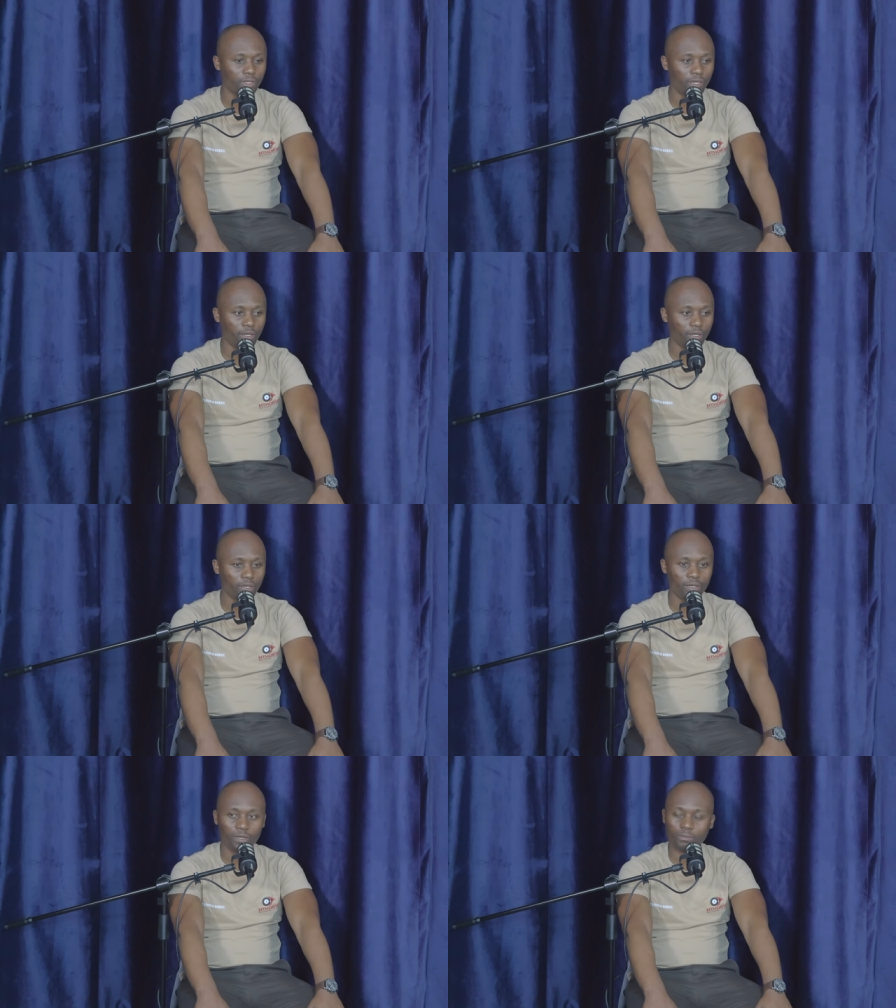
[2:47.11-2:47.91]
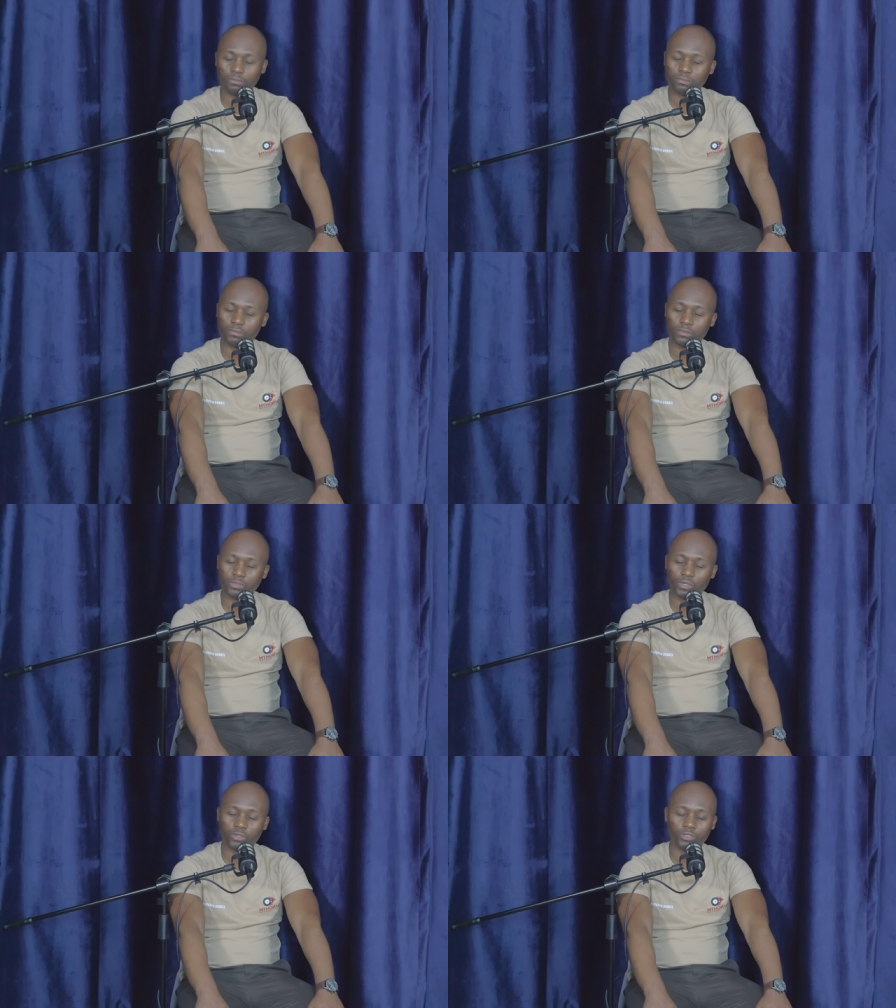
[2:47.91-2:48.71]
Uh,
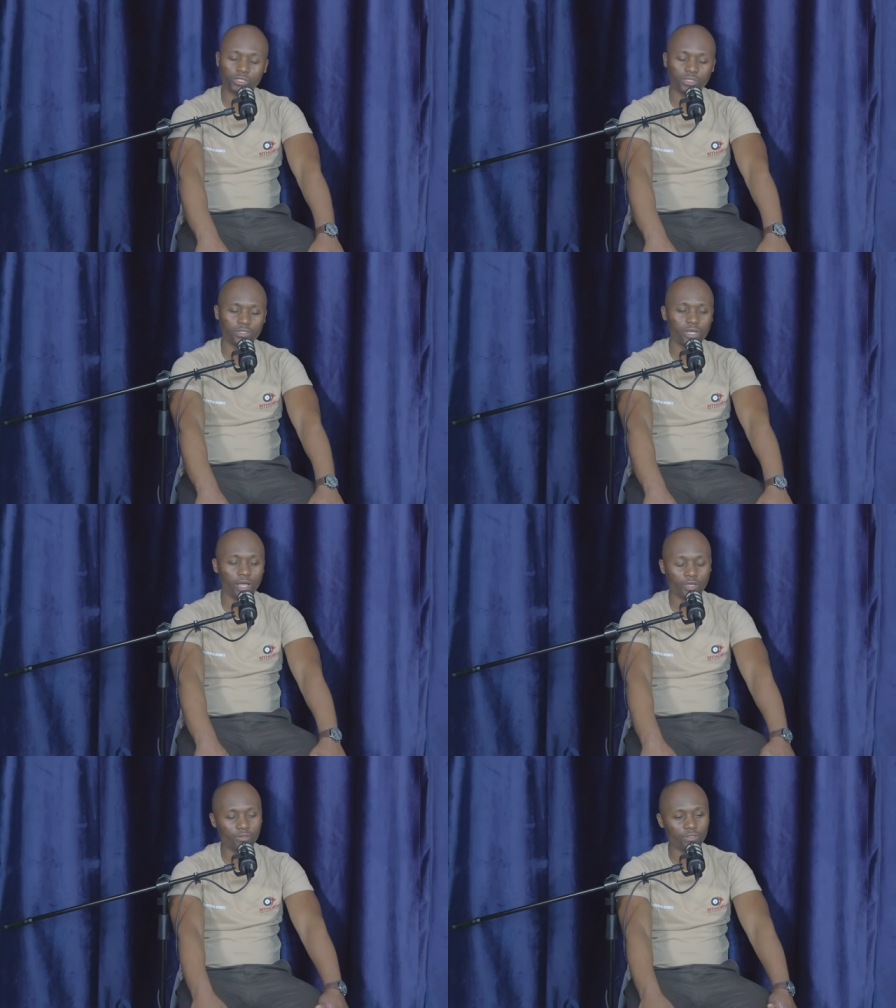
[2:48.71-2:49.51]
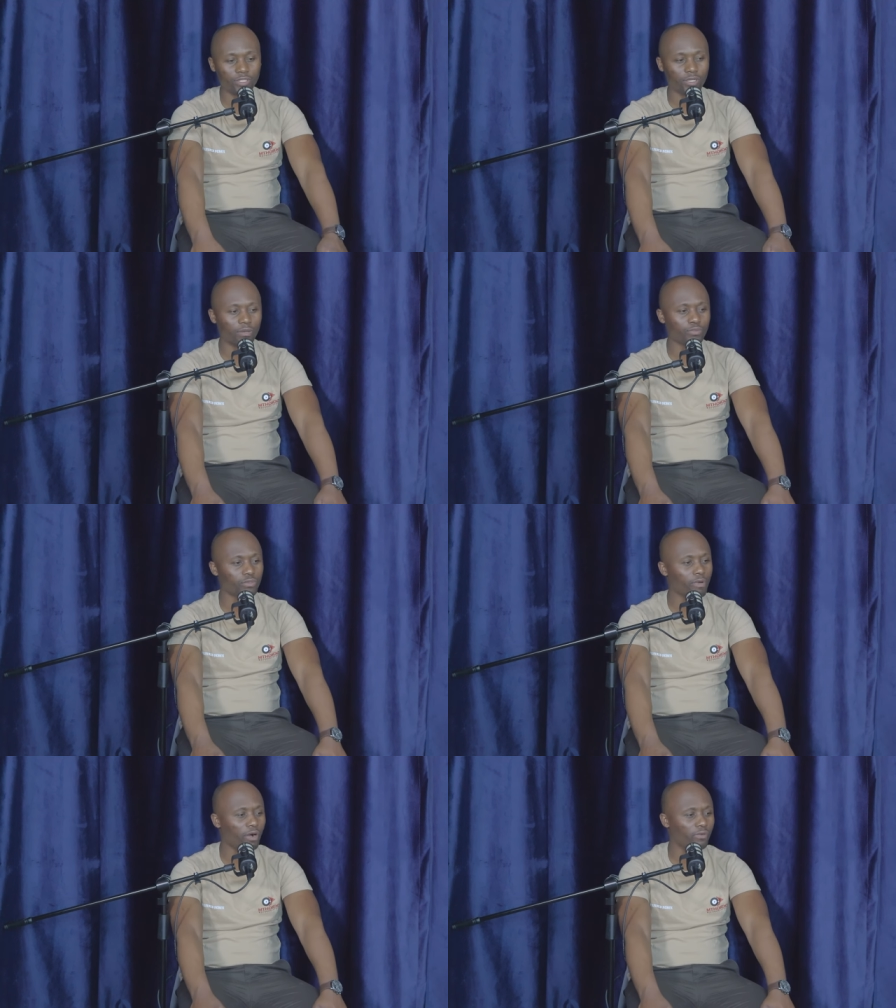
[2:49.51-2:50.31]
so she's accusing Jacob
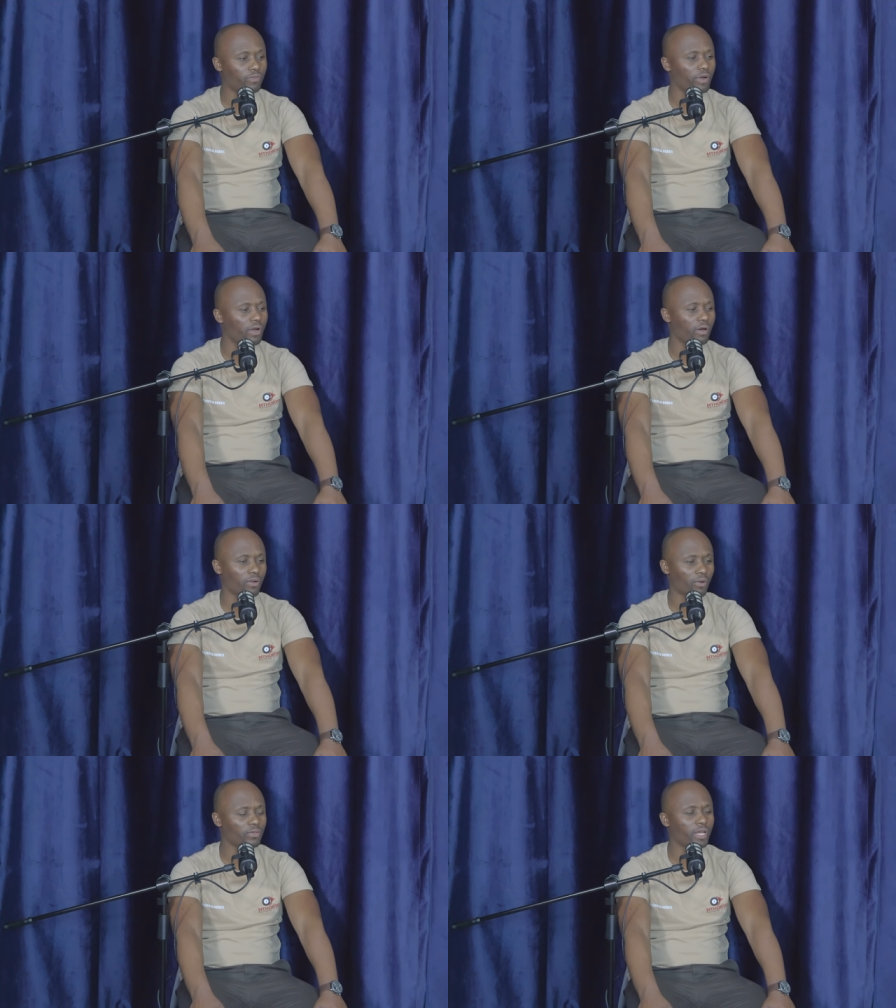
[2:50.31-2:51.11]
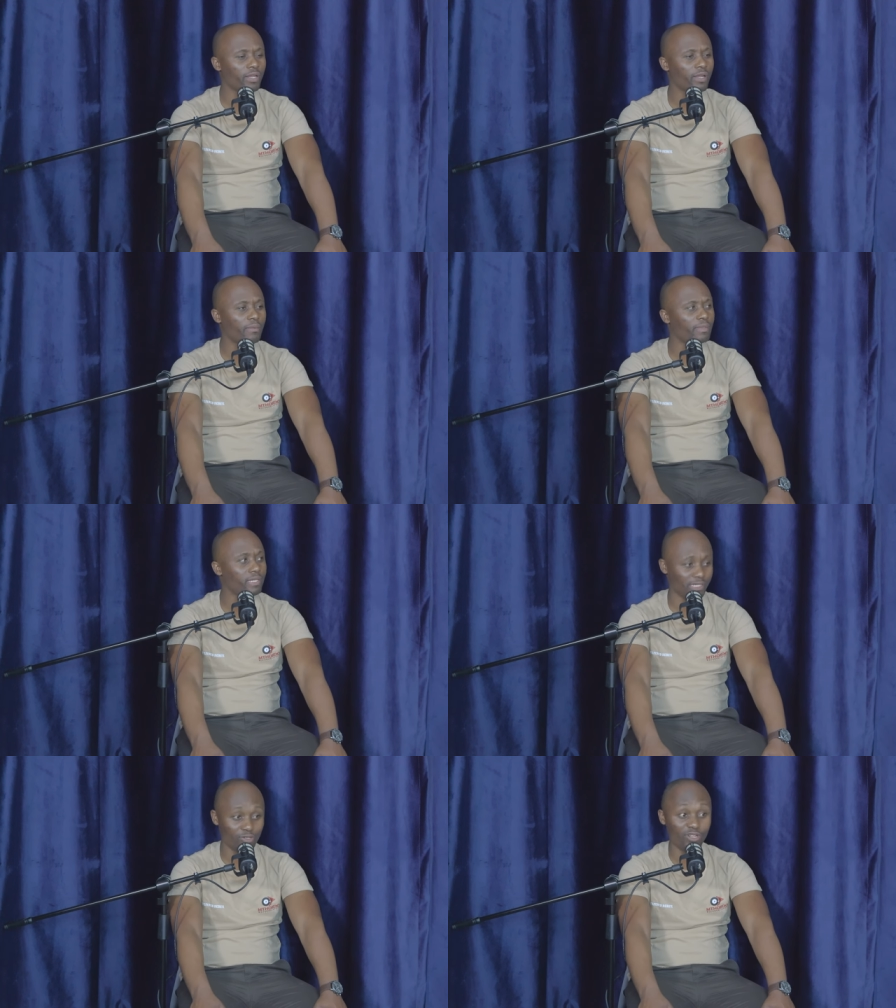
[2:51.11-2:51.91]
Zuma of rotten and
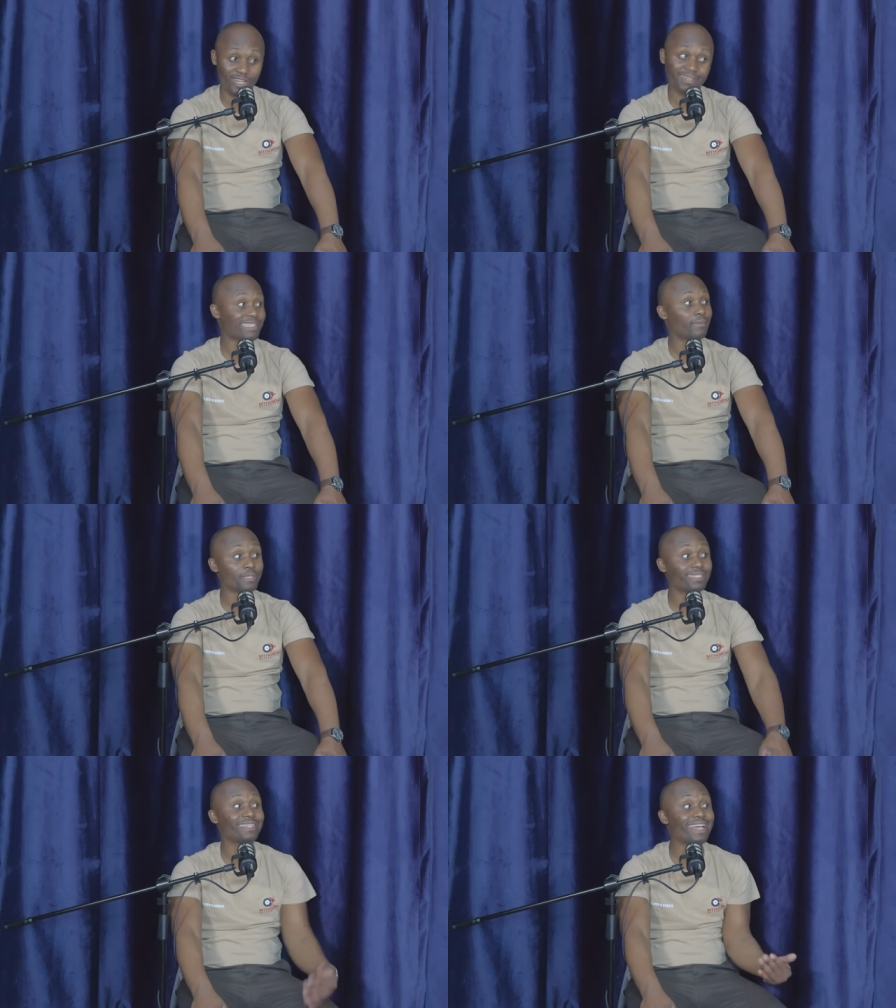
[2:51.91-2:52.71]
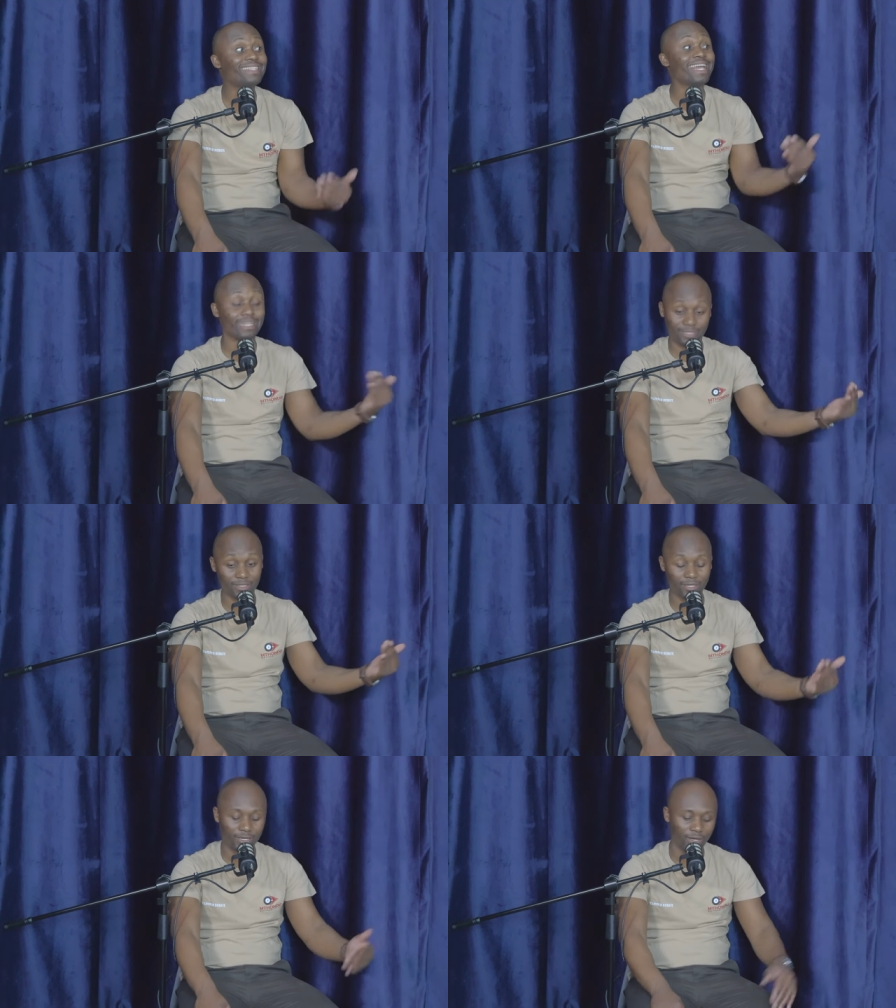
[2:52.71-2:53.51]
she has not yet substantiated
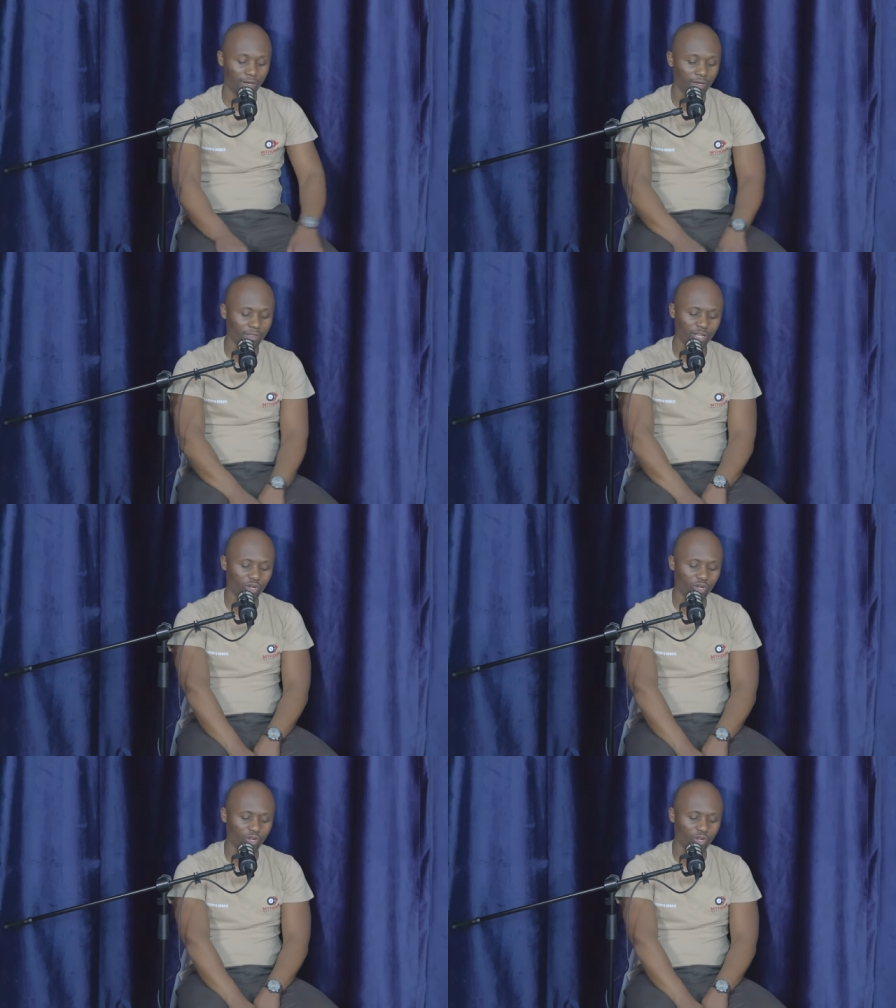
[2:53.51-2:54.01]
the